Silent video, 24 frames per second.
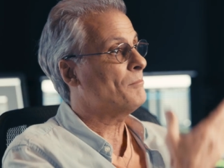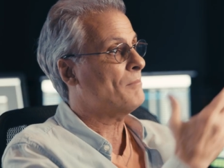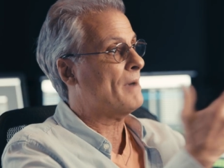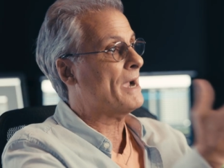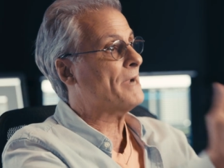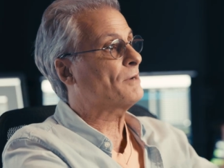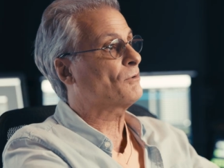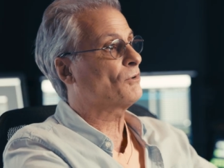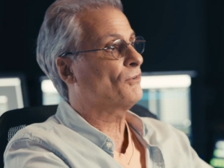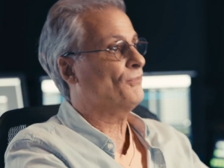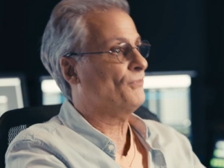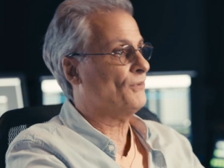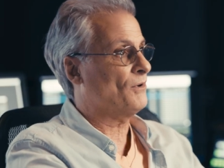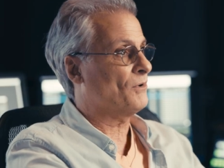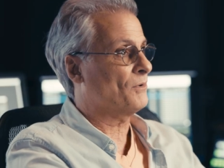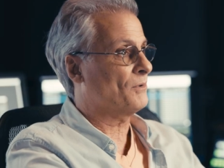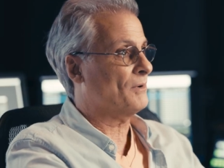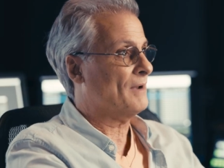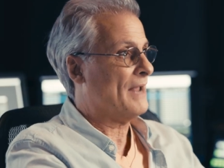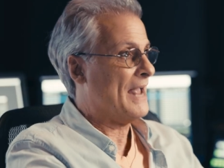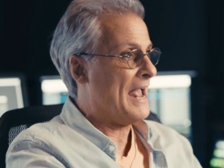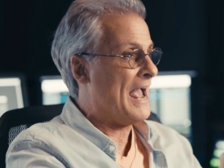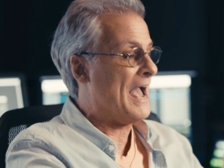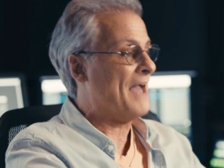a
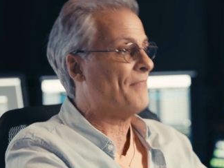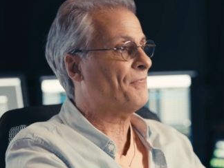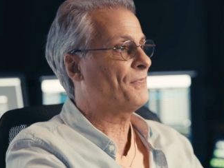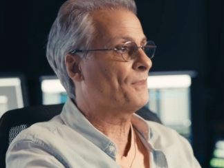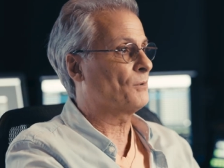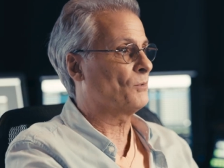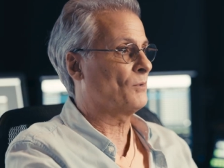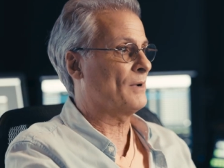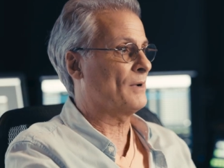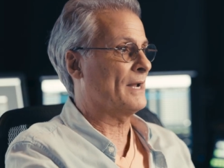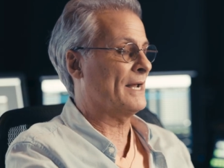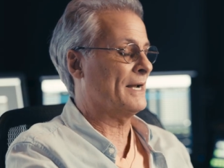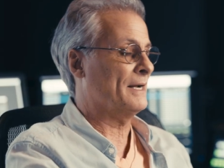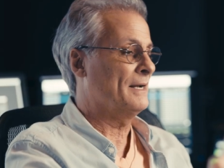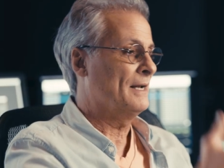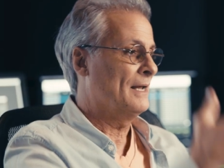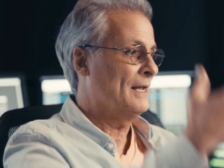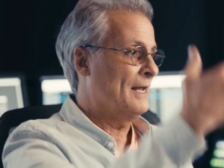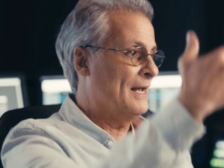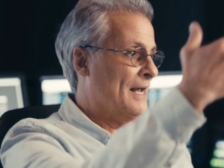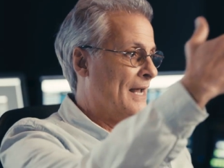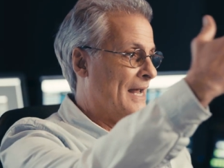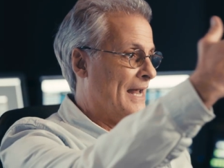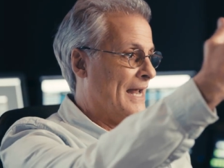microphone at the rain.
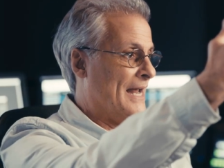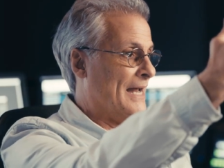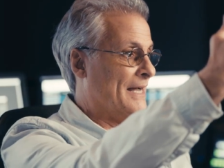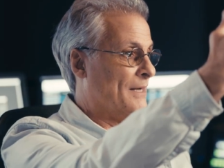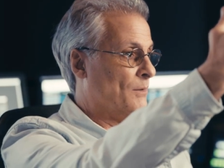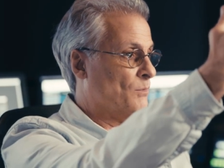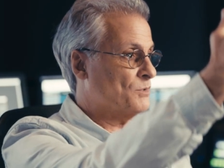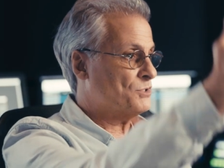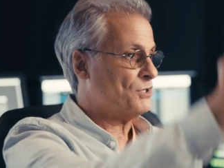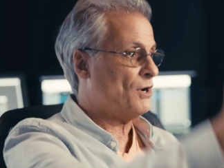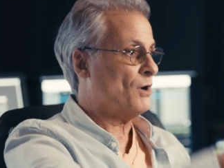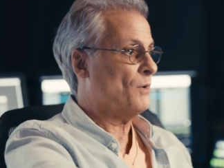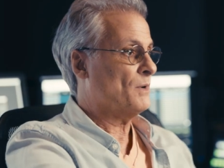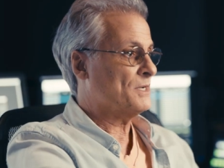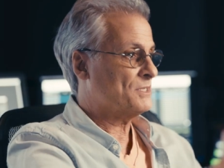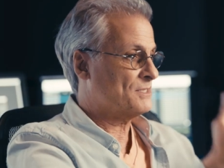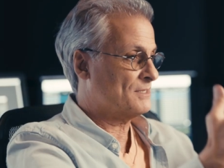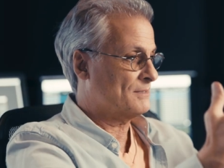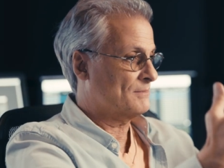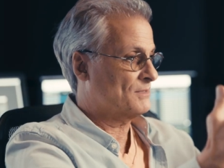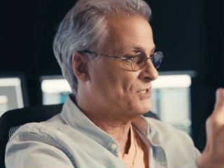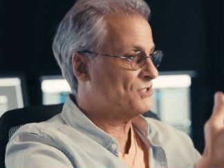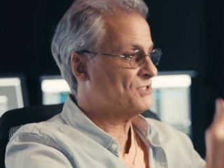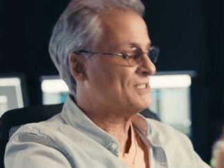And it was
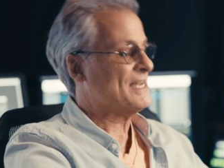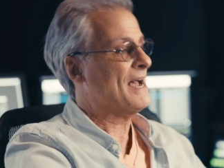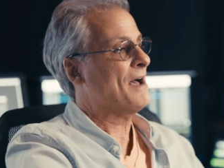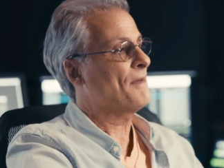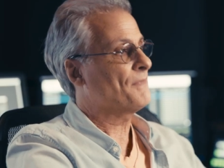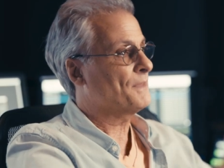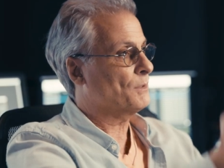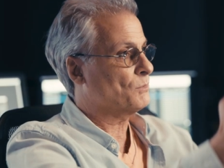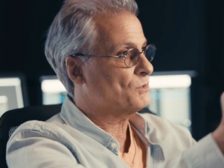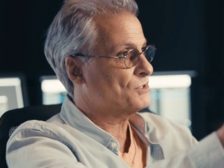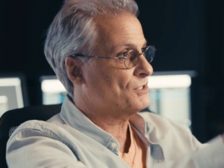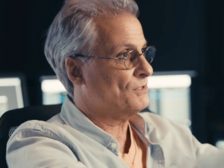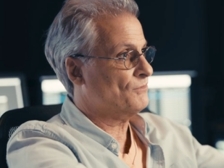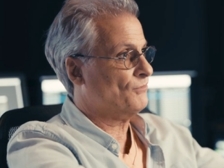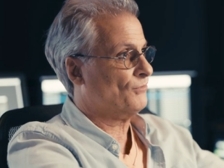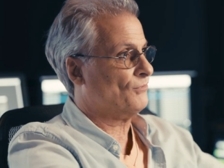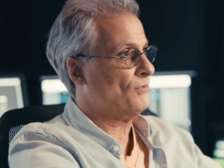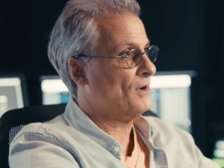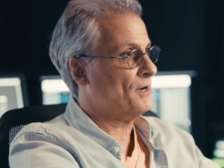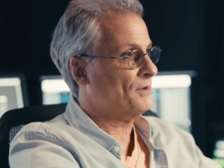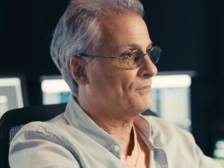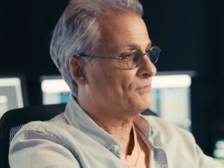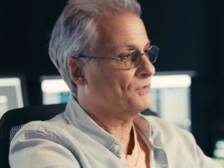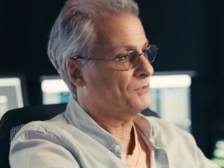always the sound that was in
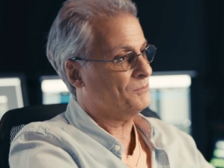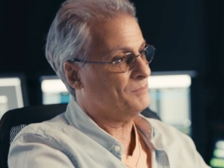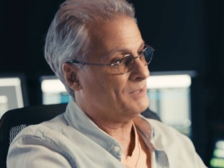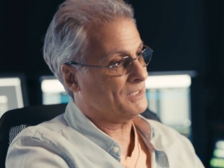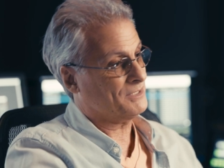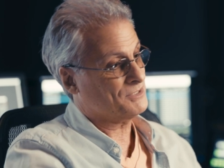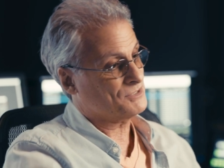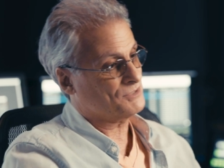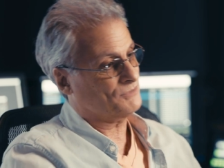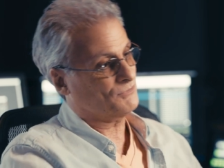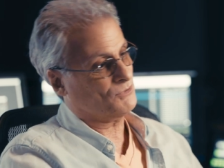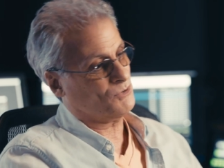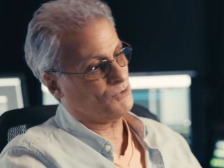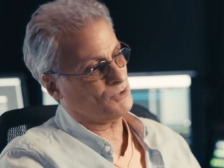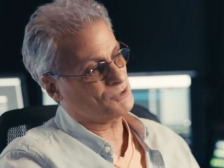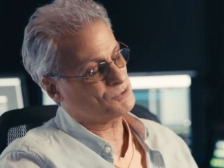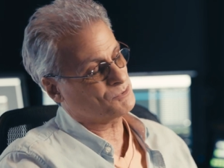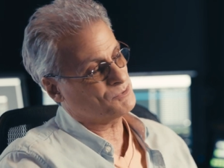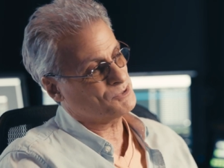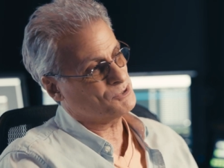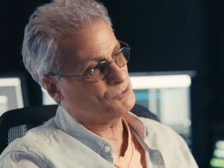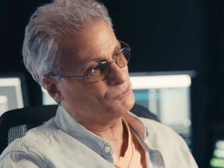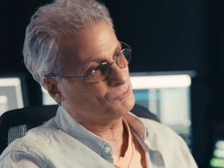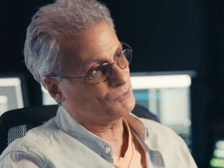front of you because, of
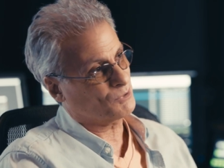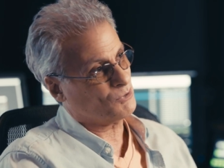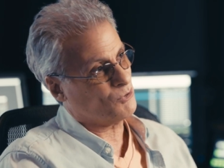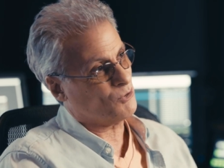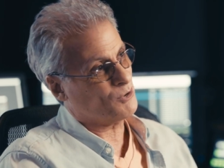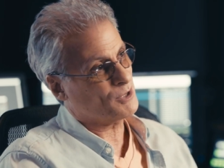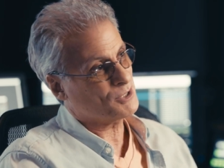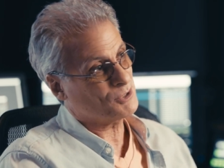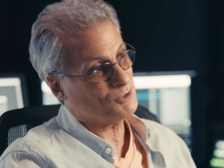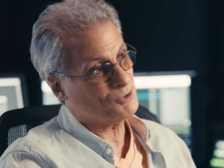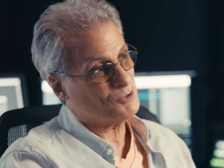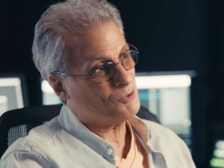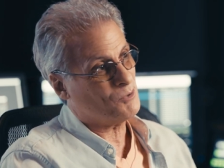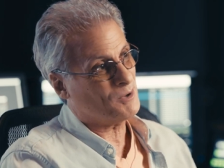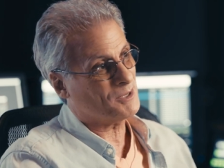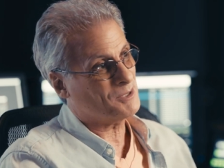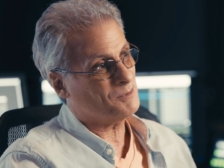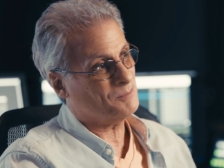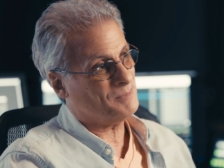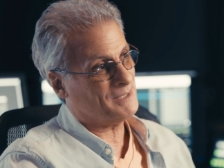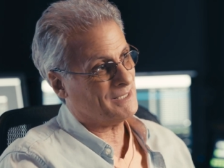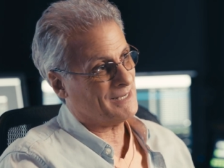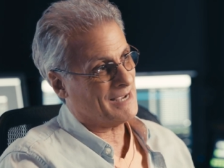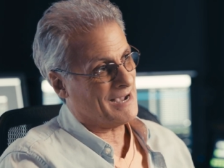course, when you record, you don't want
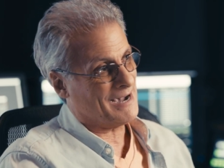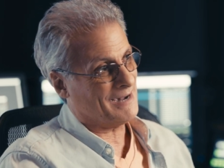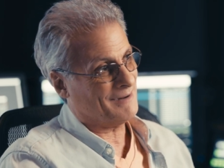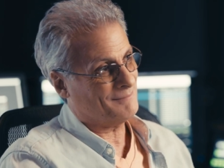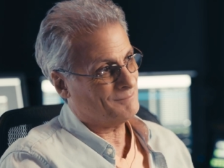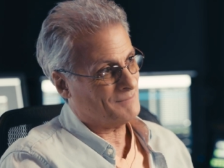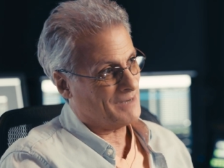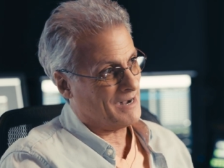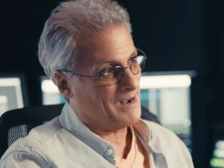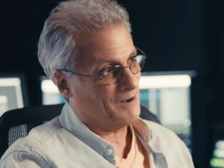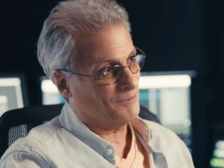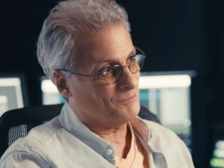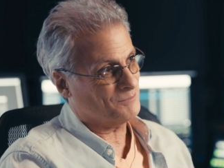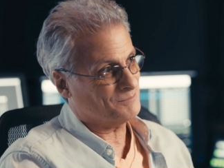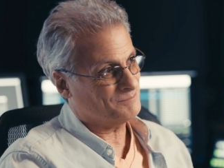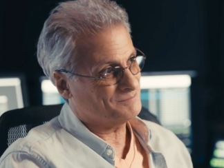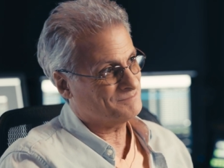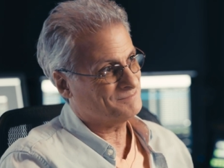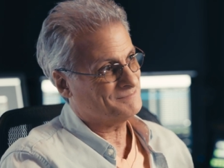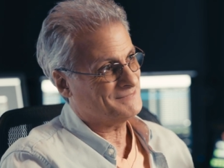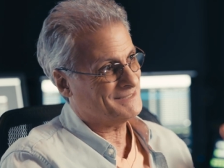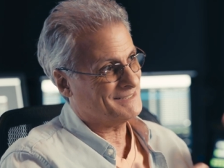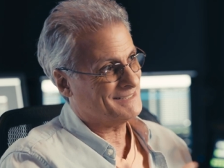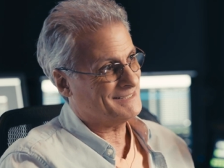to be out
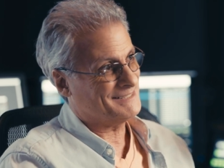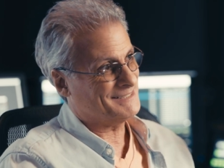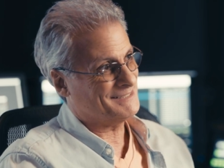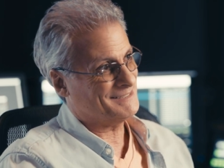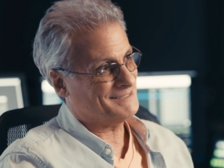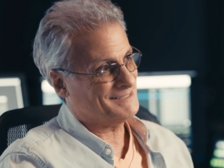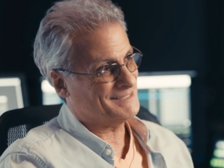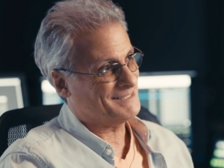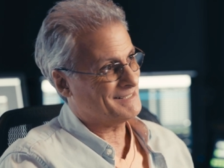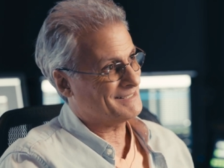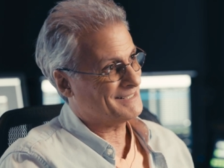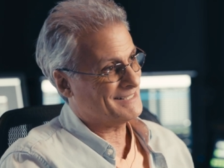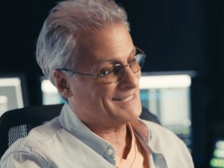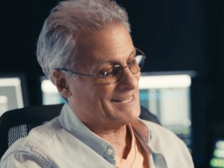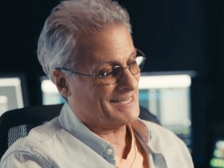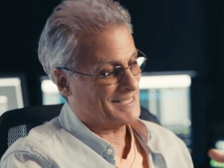and